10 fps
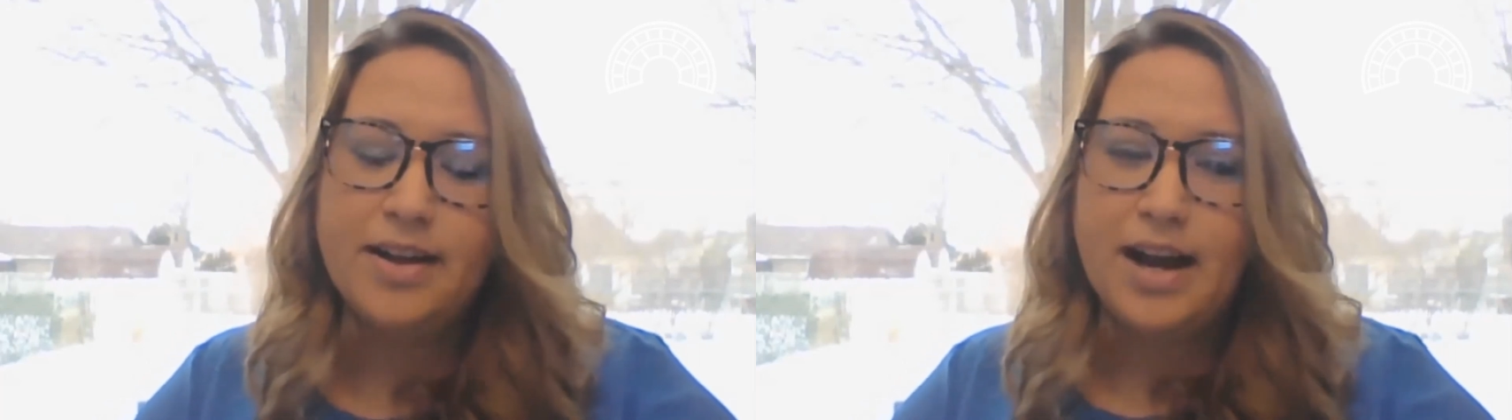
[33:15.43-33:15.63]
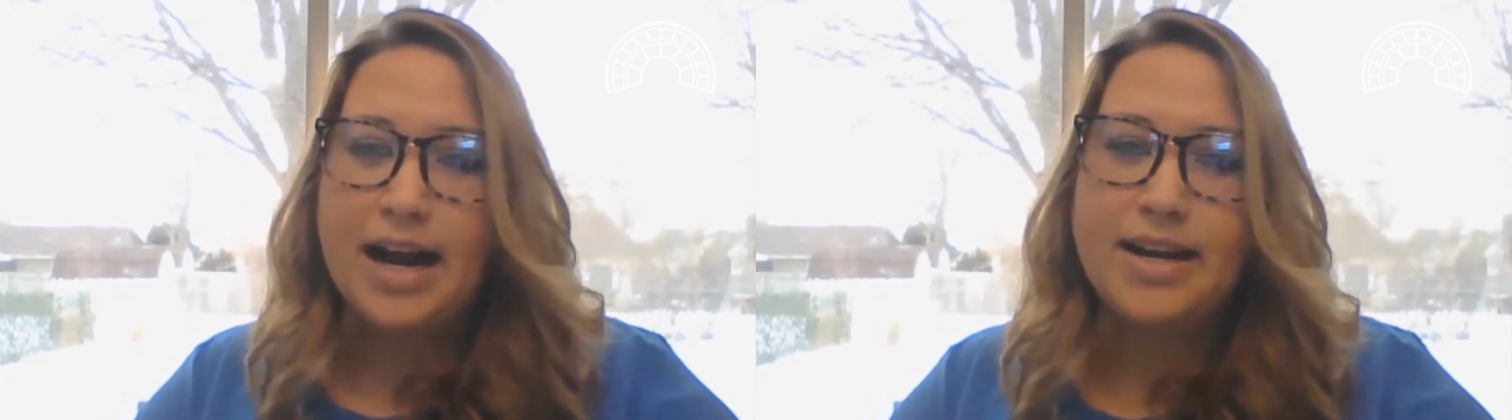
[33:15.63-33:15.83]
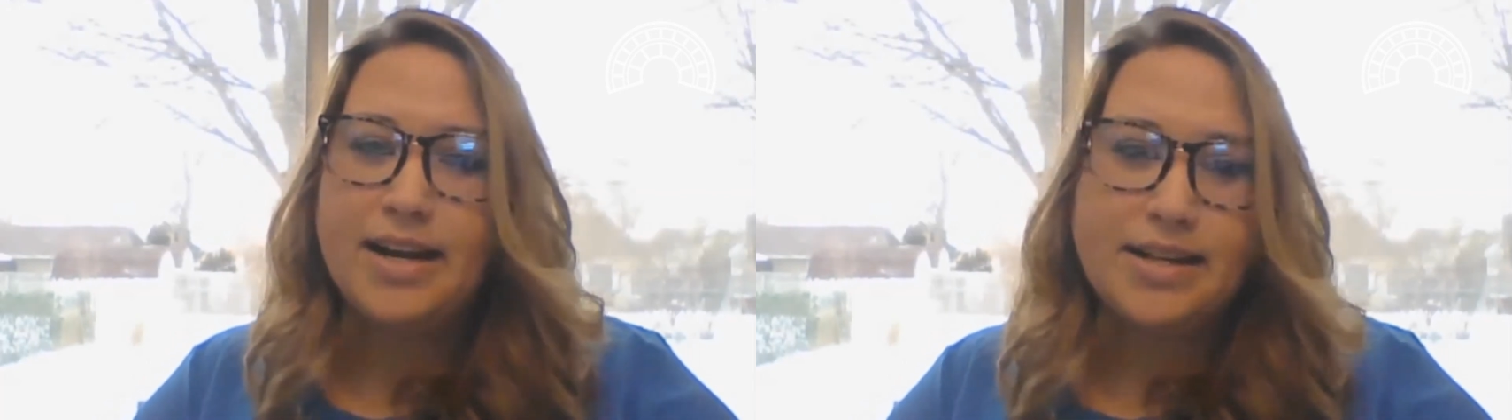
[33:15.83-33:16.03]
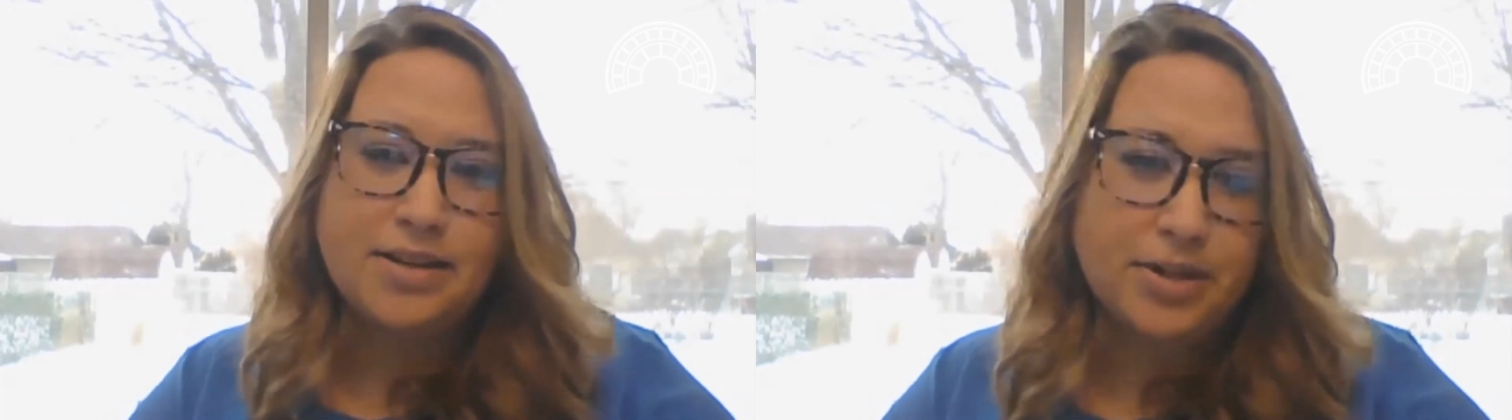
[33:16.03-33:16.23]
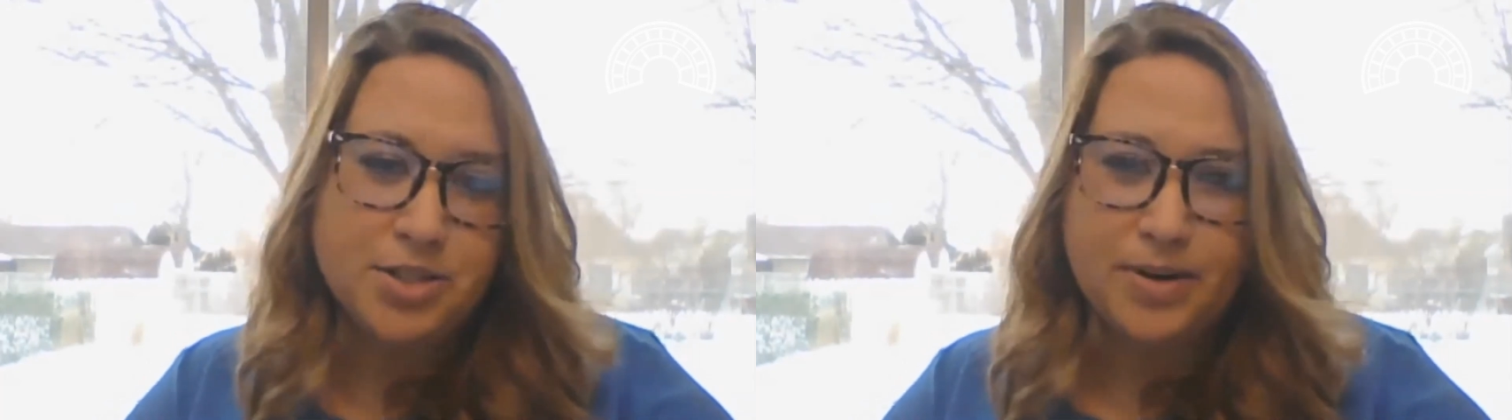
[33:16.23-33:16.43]
I need a
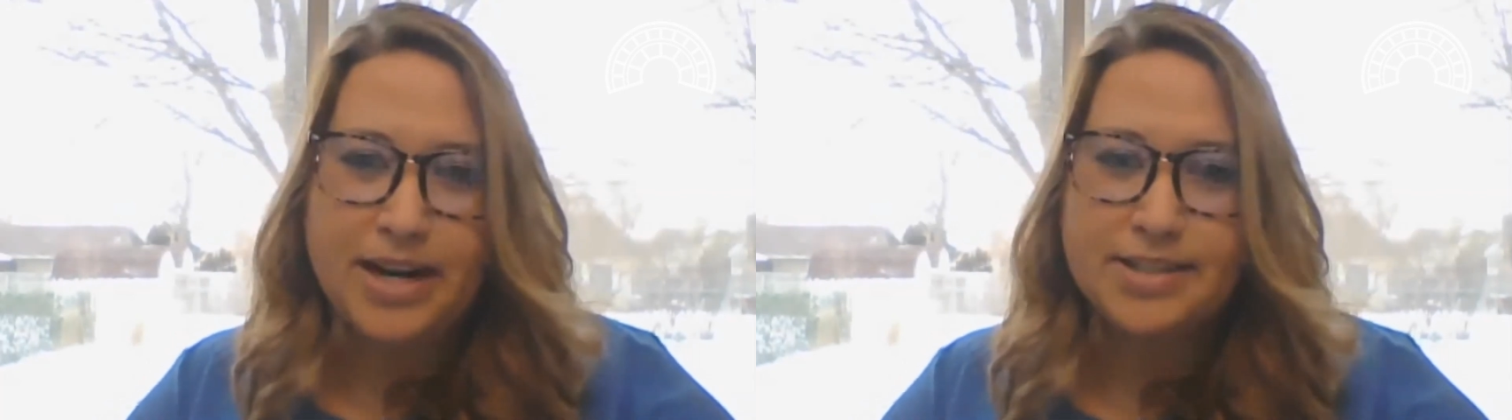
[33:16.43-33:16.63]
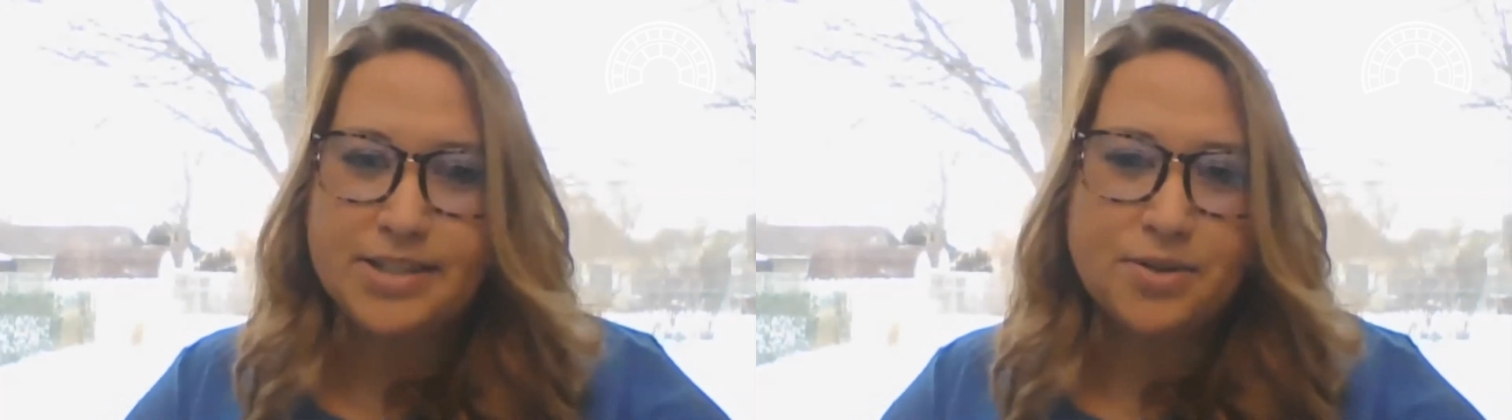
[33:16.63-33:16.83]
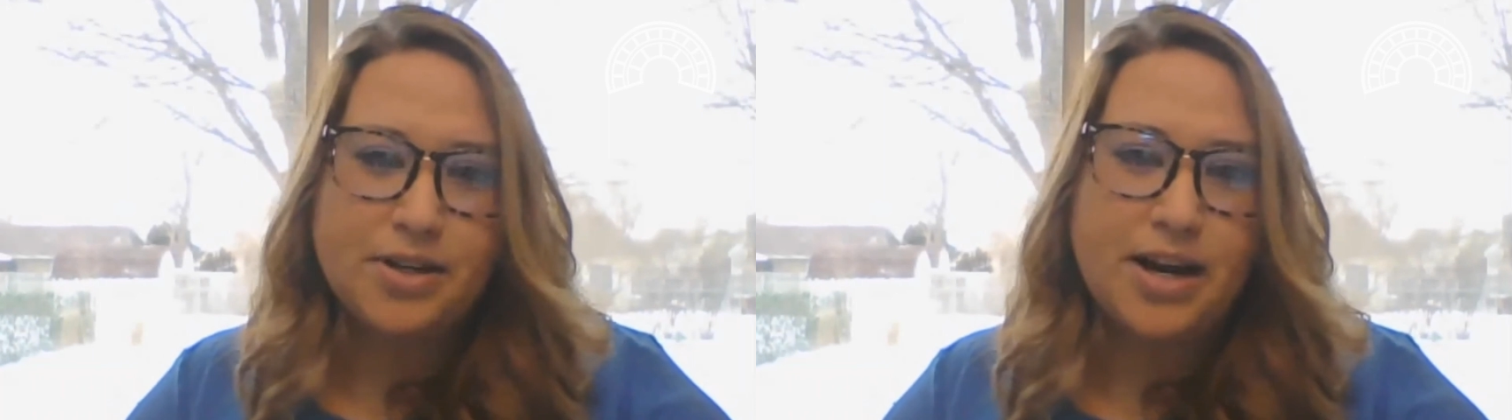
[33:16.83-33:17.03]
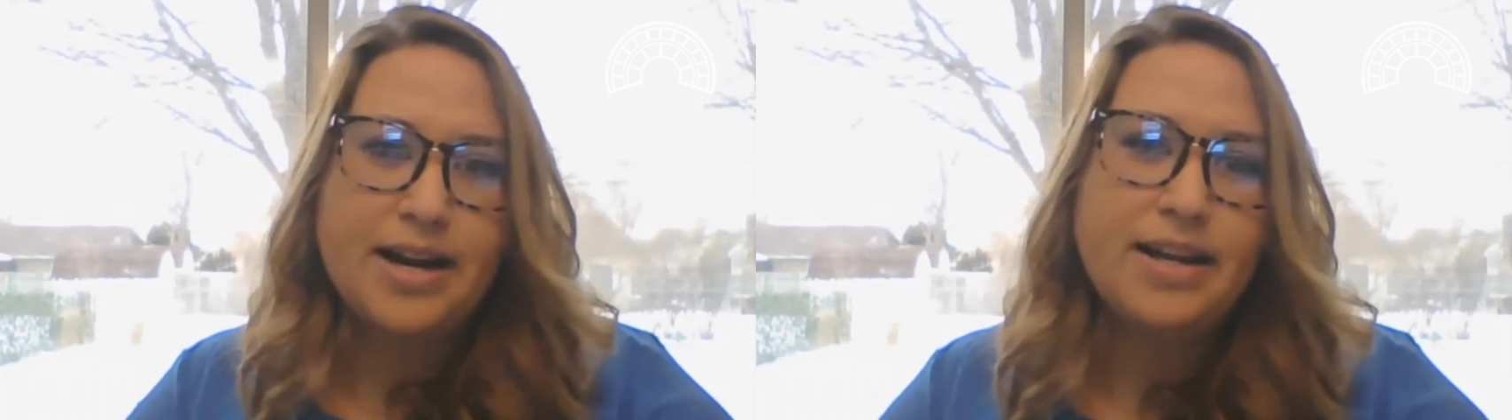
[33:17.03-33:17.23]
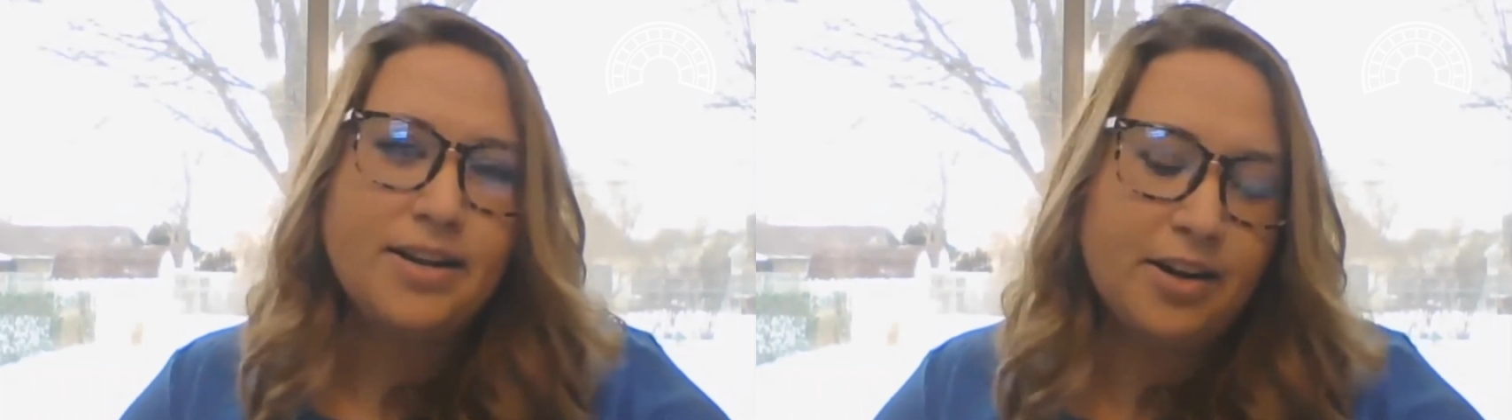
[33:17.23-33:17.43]
wrist rest, or I
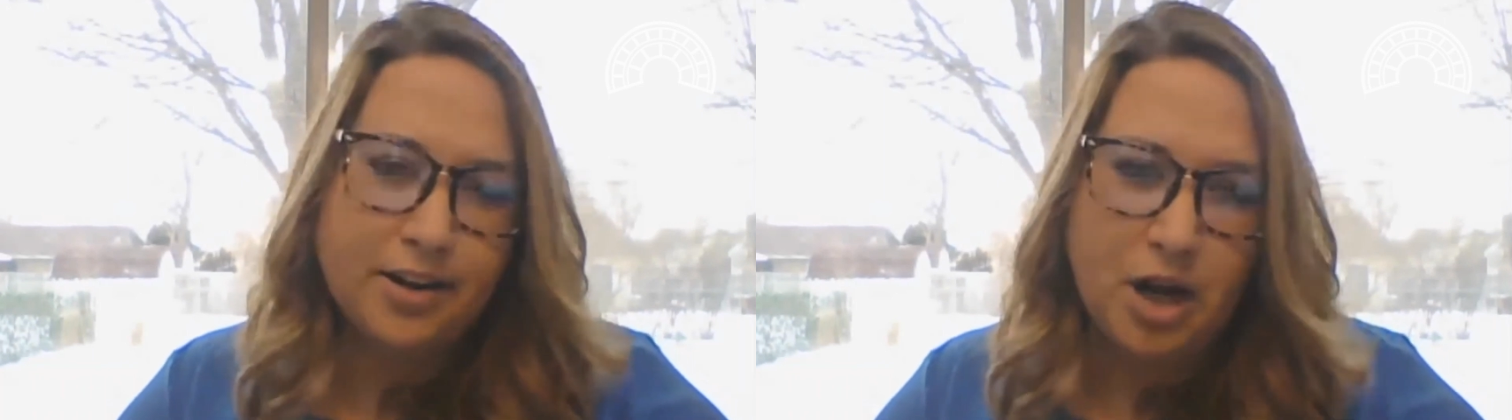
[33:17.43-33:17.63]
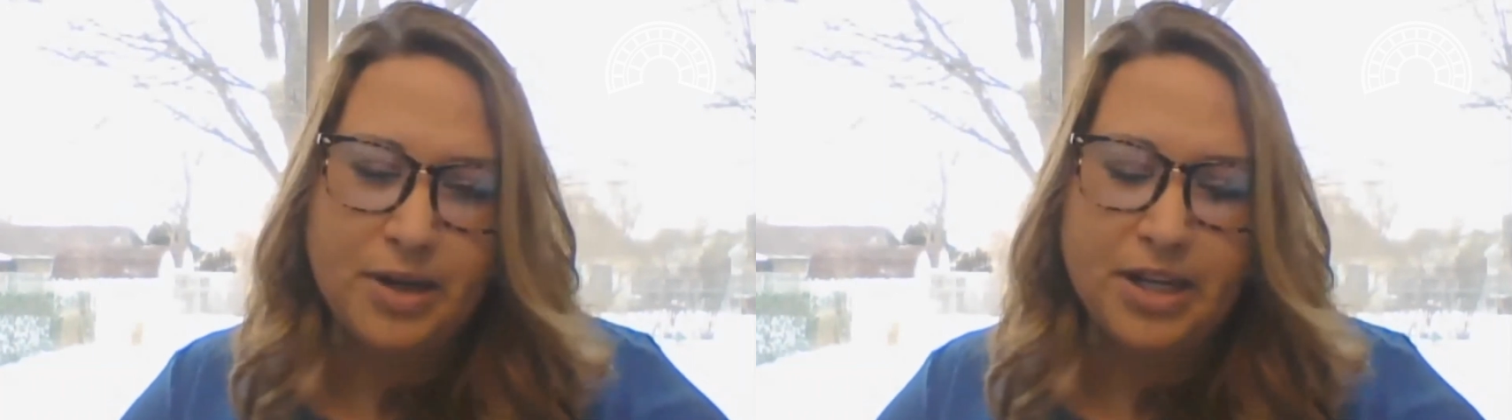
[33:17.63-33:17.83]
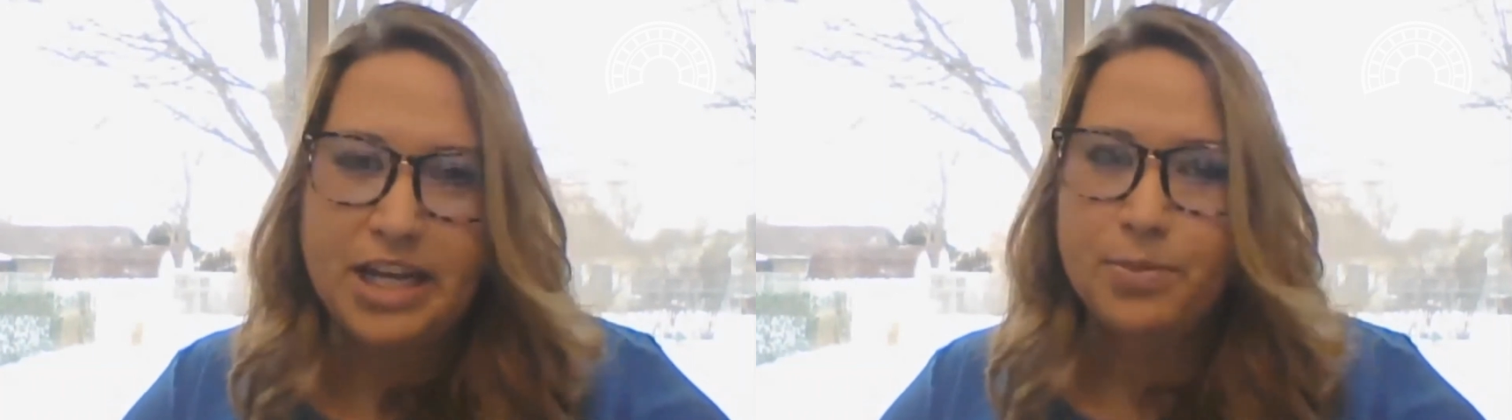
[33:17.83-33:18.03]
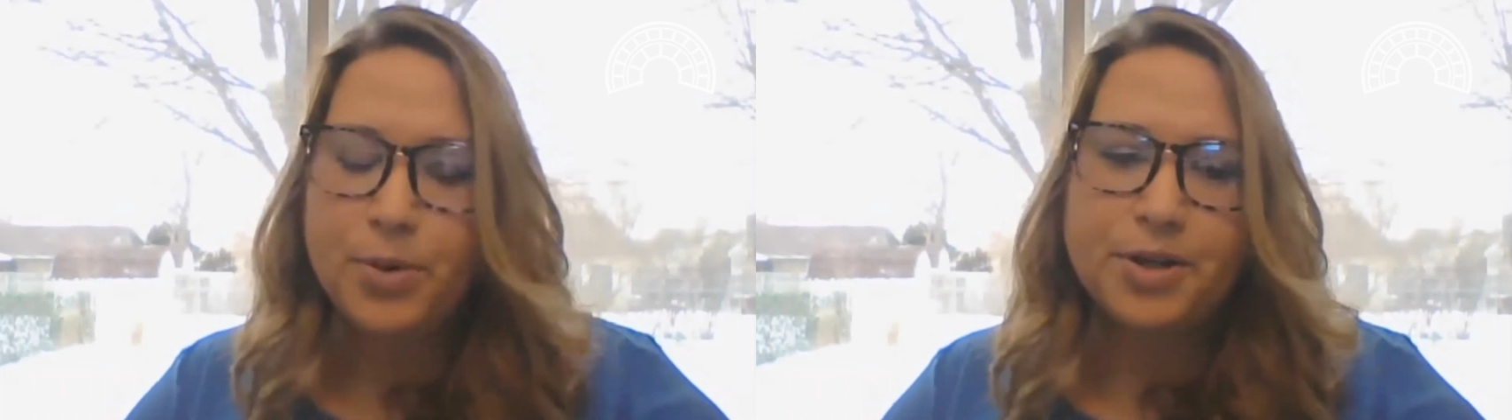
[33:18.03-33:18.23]
need an ergonomic keyboard,